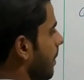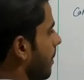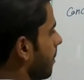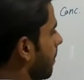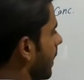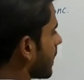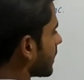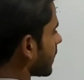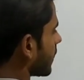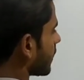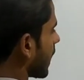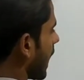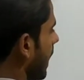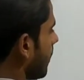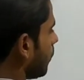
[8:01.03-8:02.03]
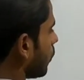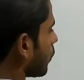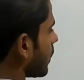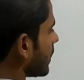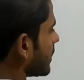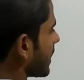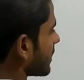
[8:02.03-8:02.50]
But the time to
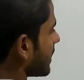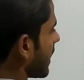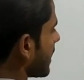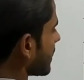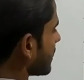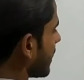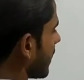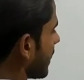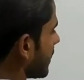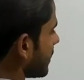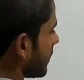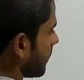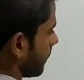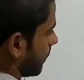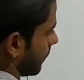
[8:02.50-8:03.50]
reach the steady state is